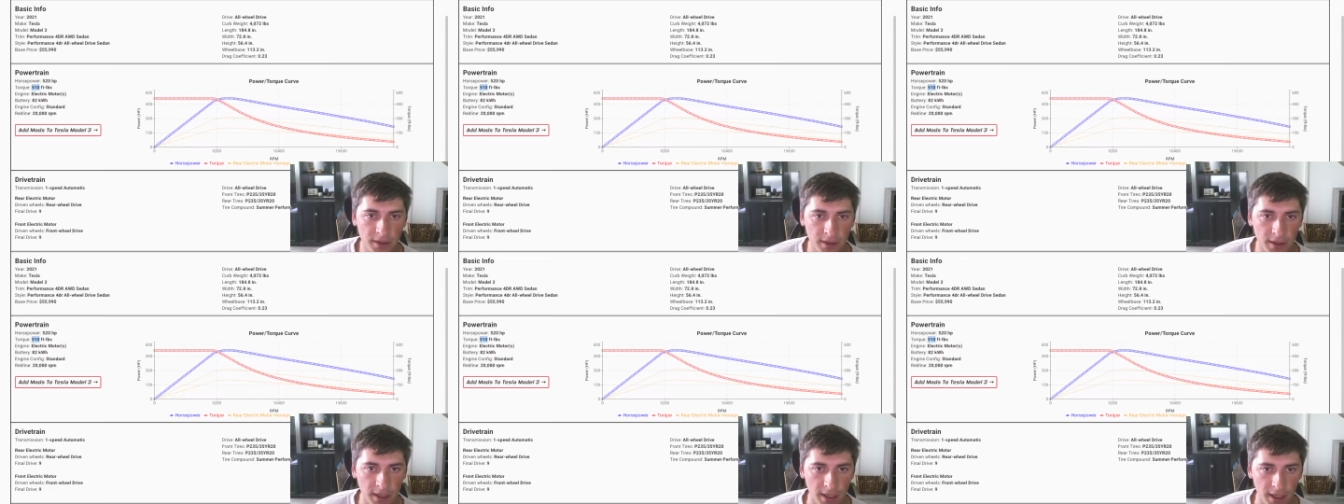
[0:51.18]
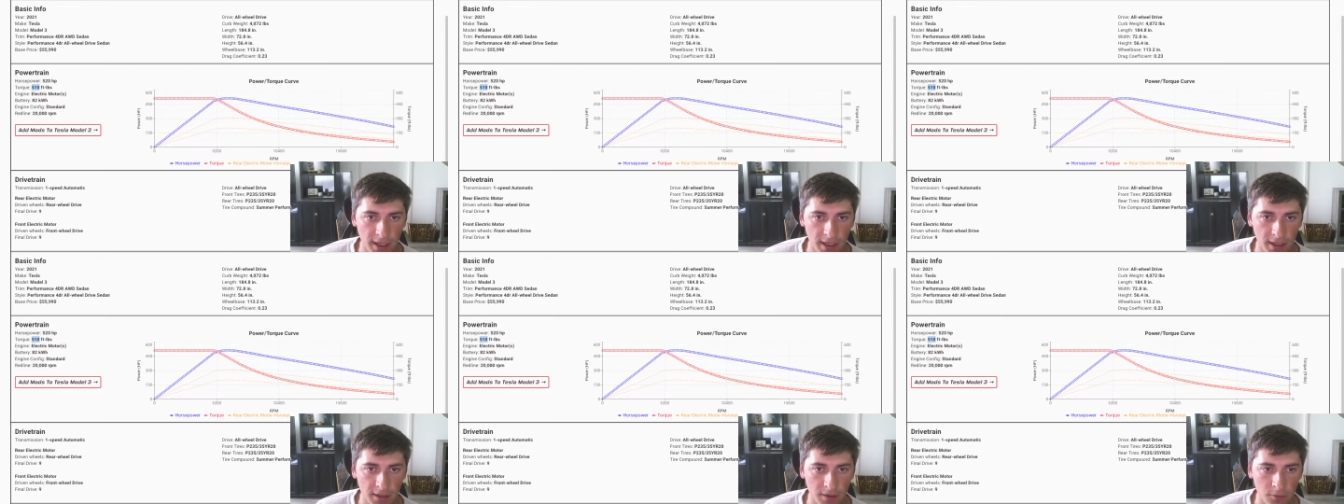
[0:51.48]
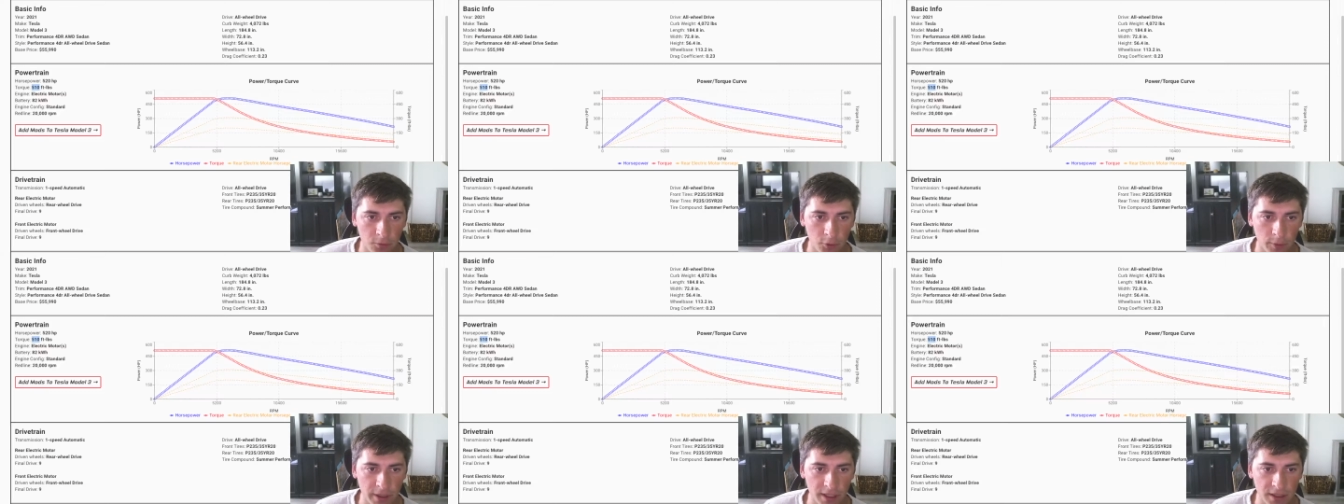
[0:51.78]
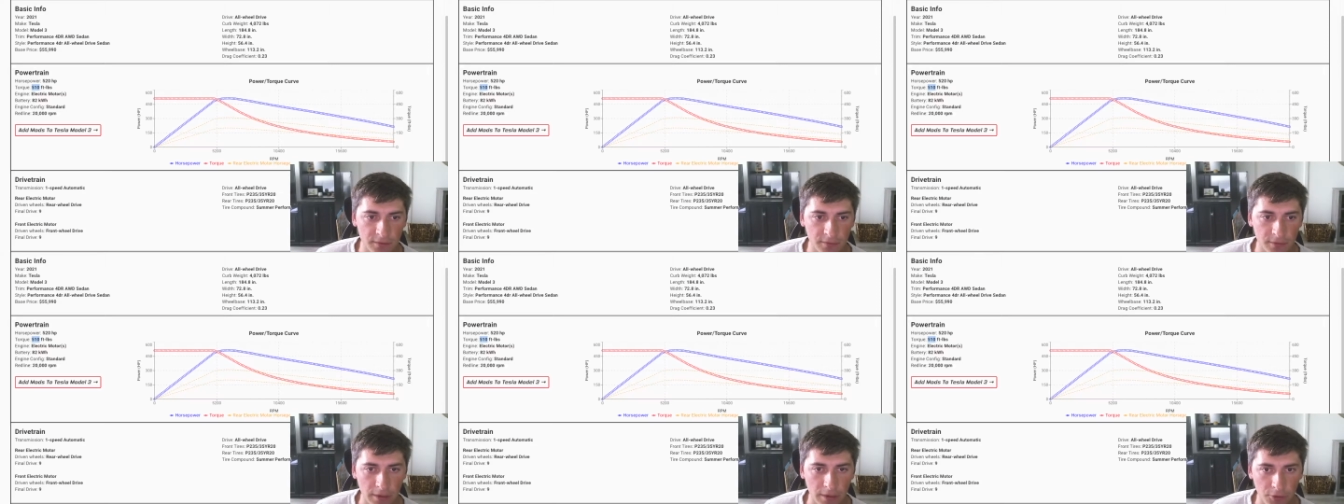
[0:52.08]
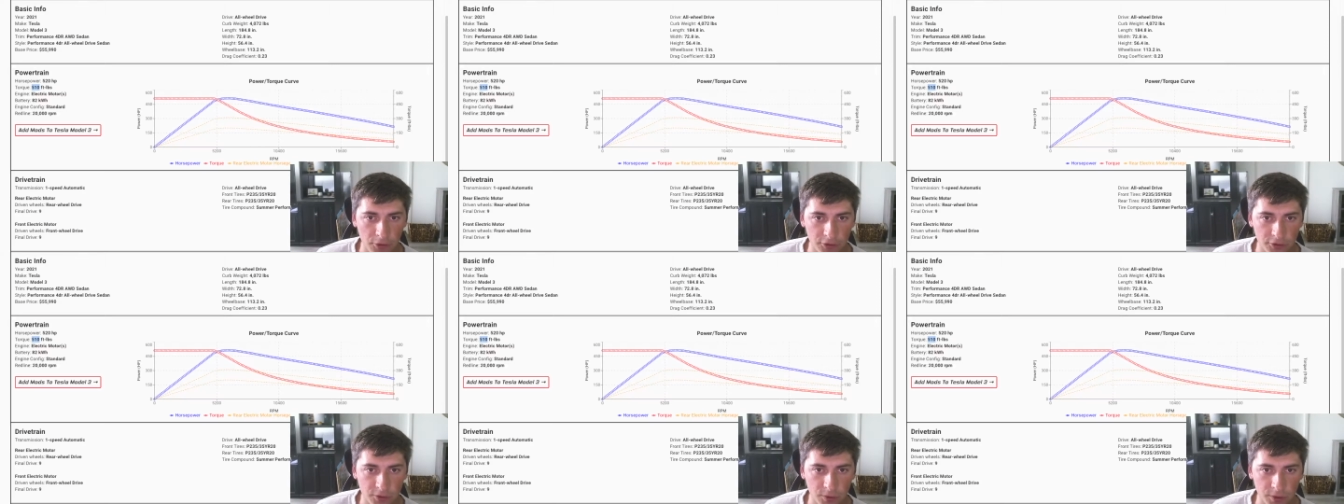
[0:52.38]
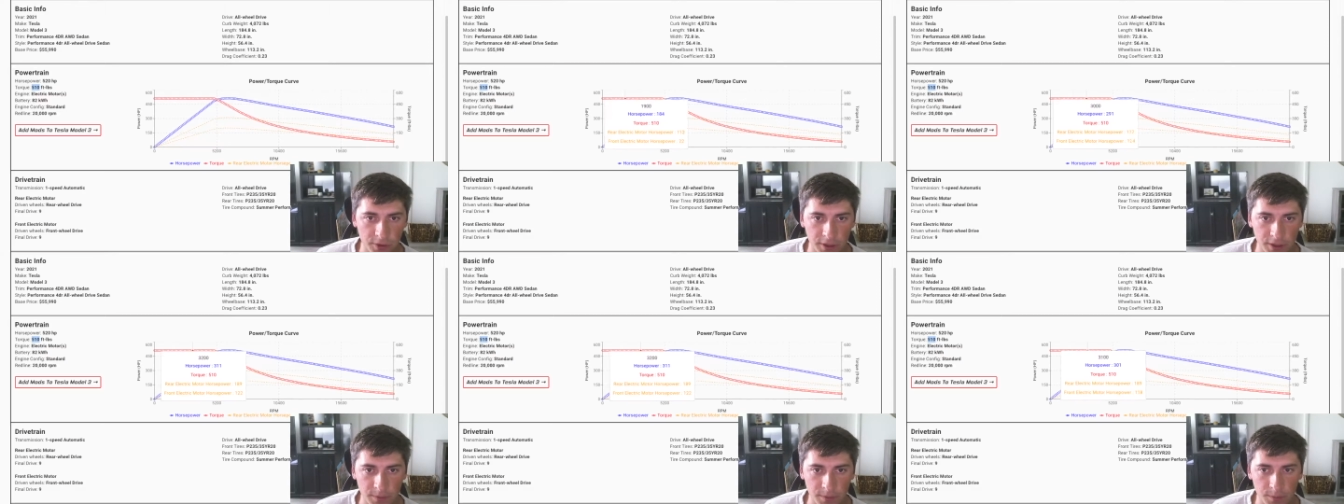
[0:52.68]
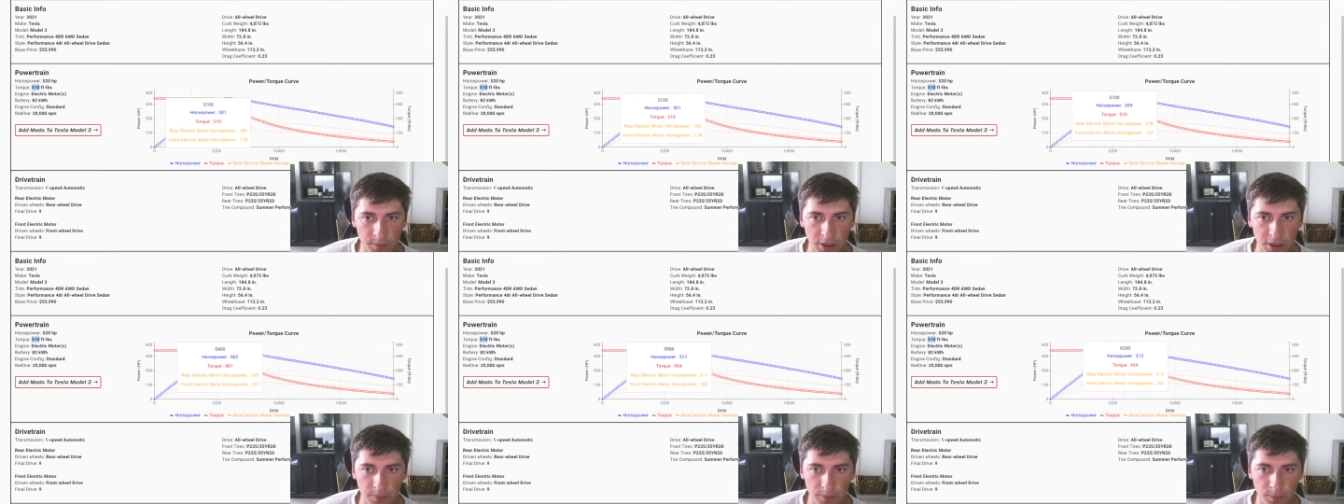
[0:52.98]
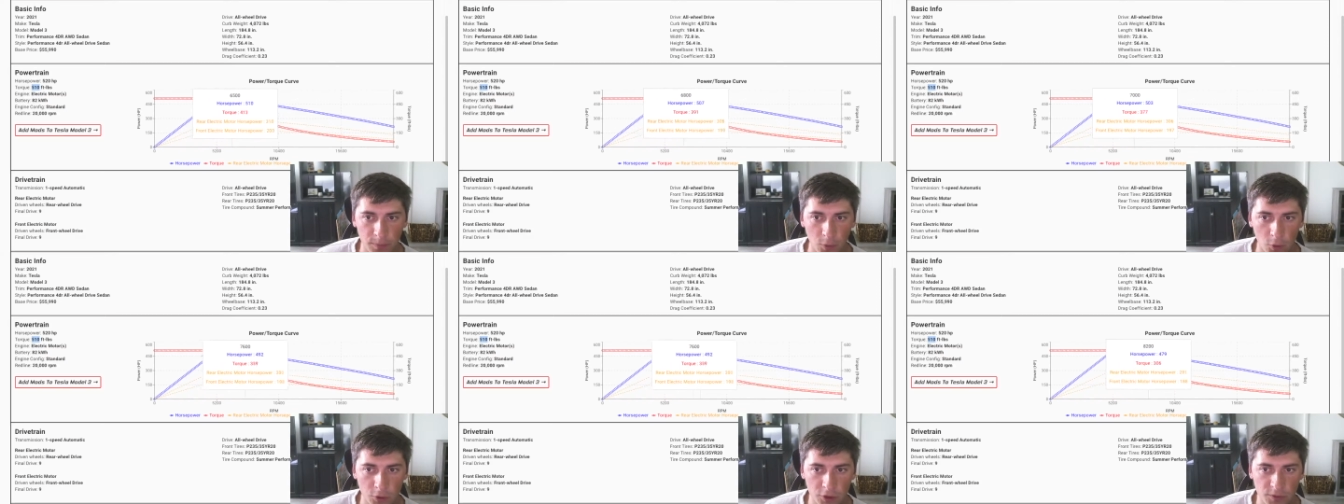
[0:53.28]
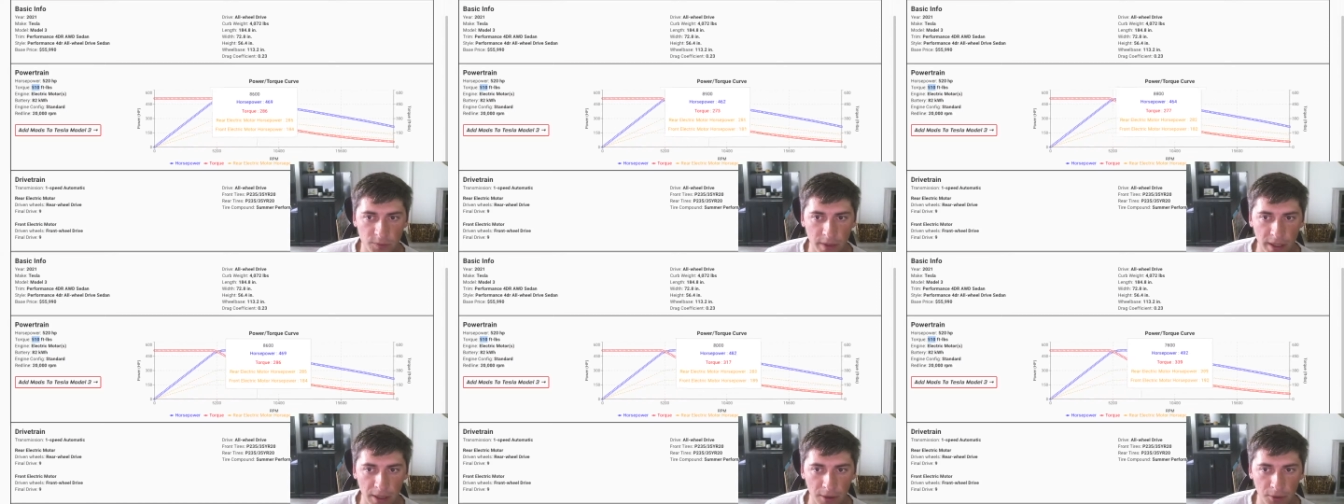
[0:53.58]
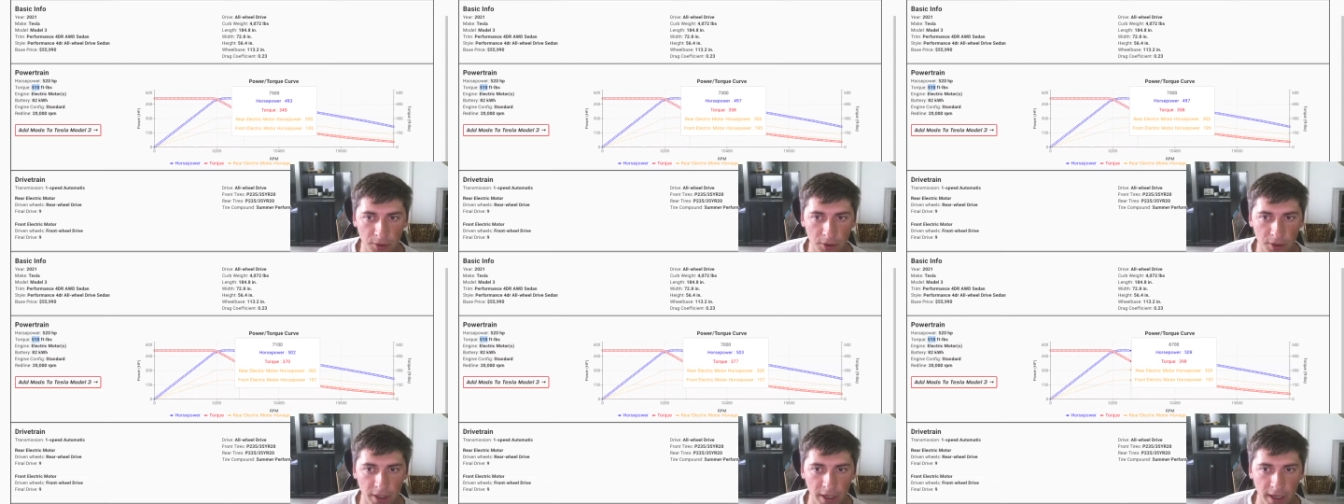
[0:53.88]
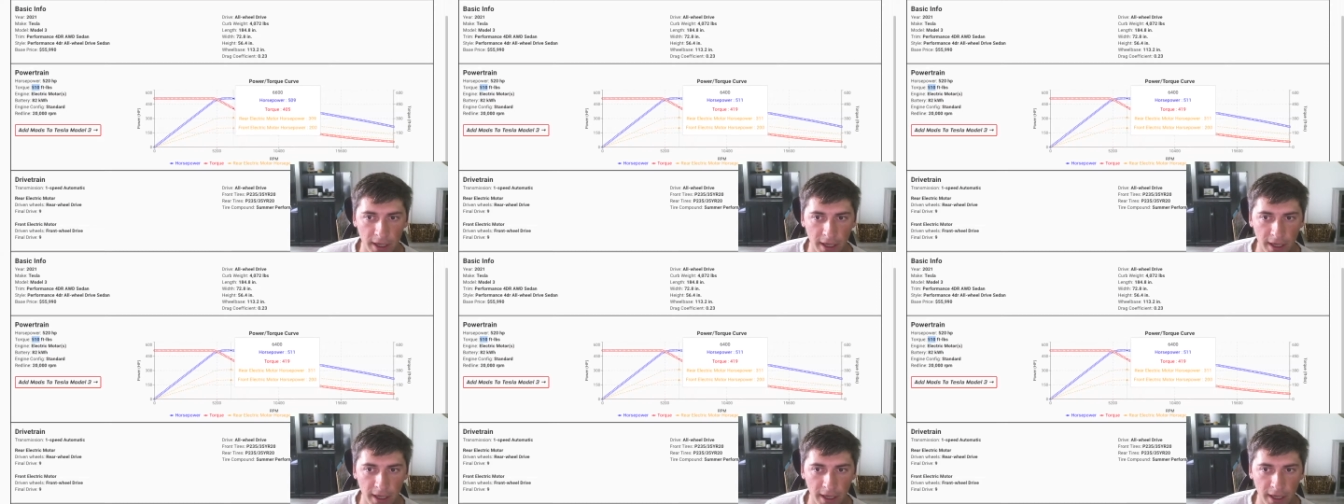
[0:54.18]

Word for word: and we're making five hundred twenty peak horsepower